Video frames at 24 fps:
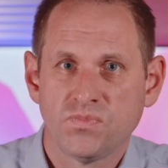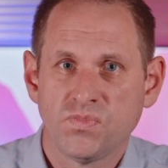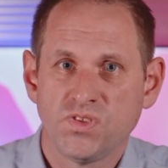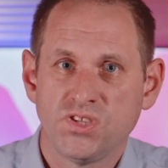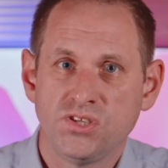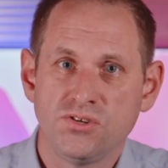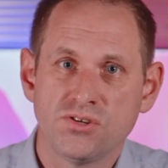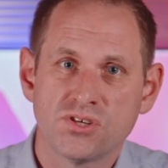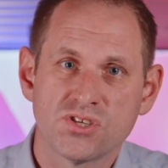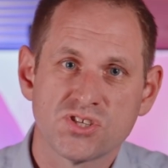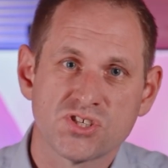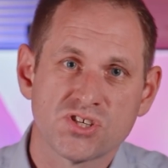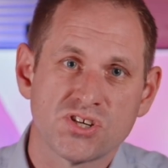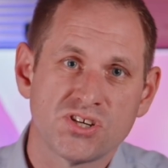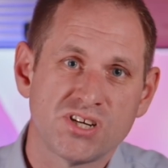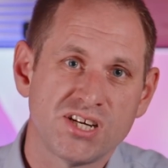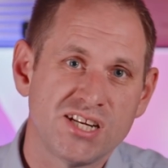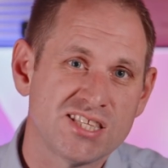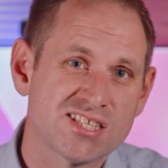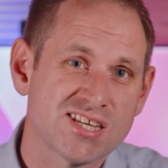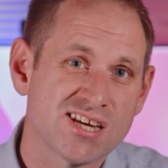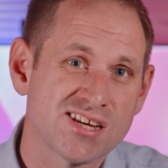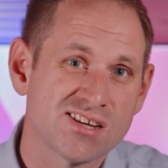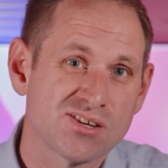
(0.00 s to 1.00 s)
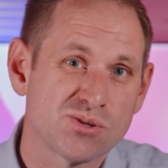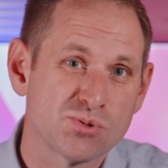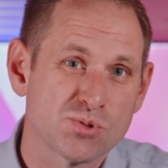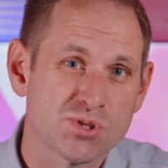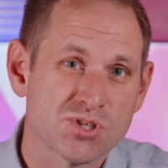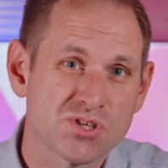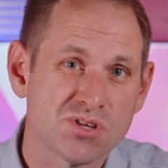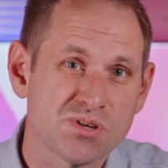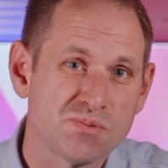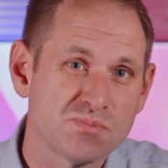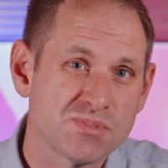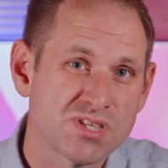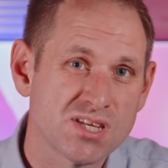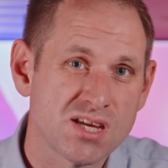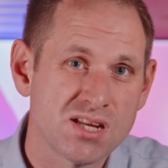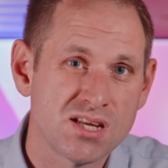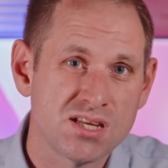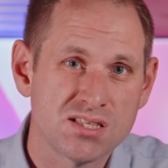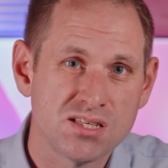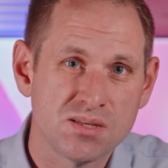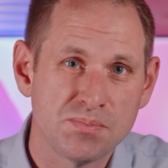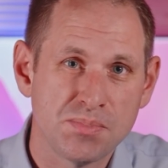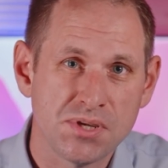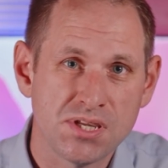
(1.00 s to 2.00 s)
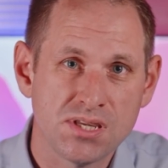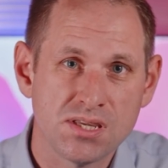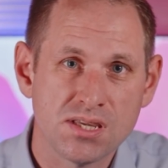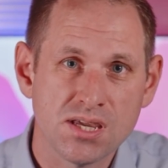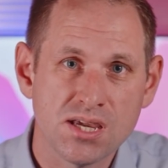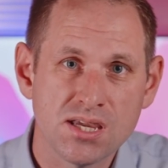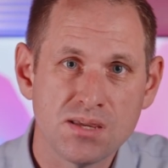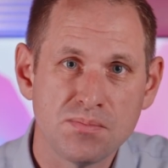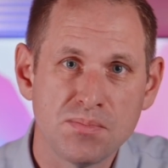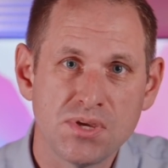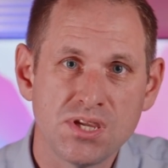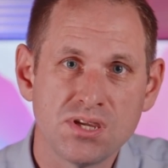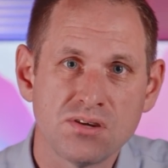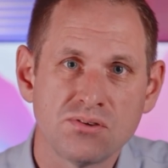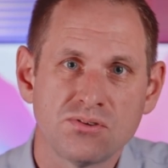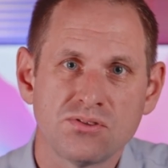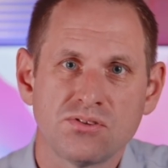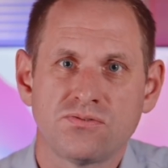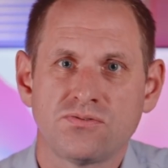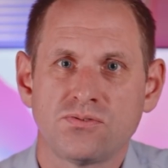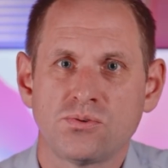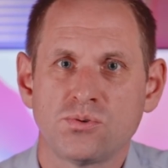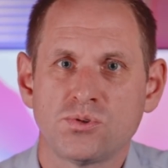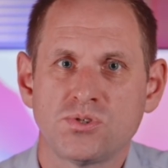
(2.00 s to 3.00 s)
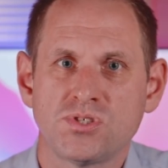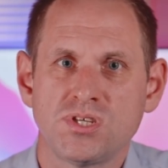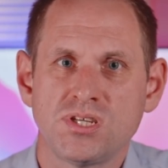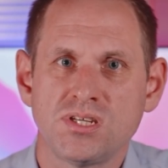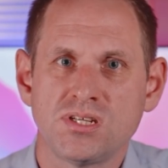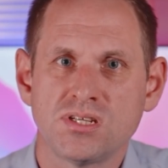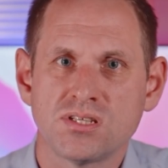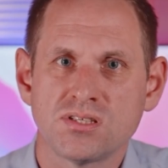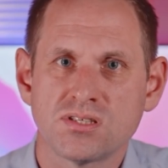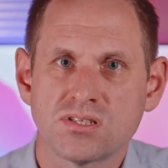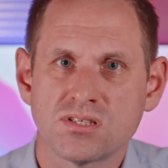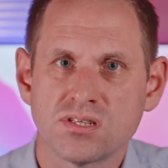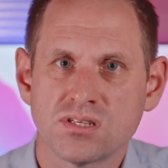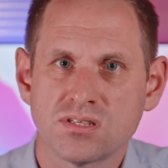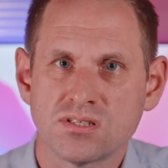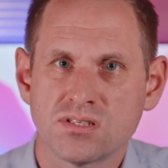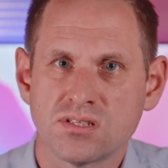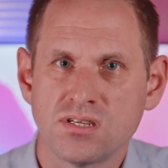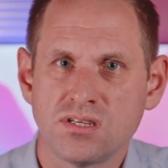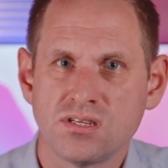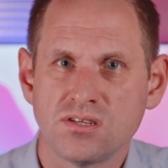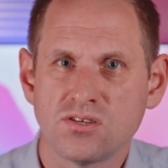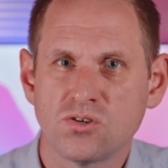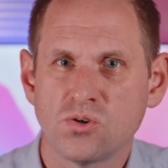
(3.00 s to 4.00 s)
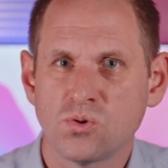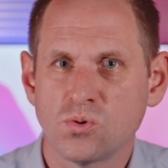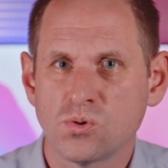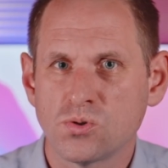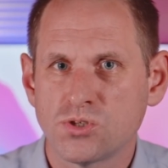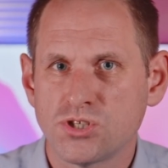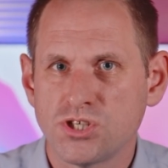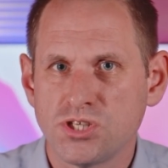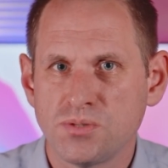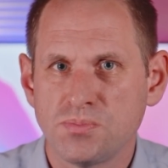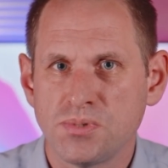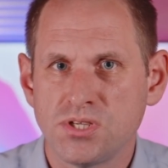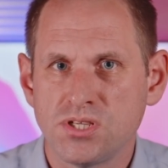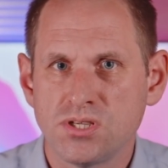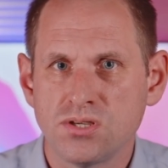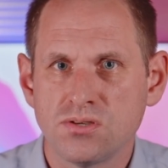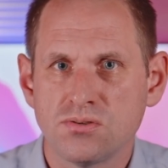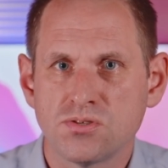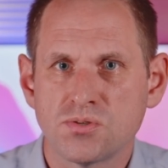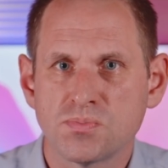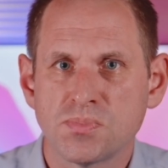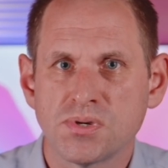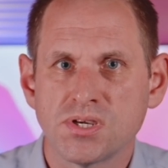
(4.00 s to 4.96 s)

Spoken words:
You can certainly tackle some 1080p gaming on the 14 and 16 core GPUs,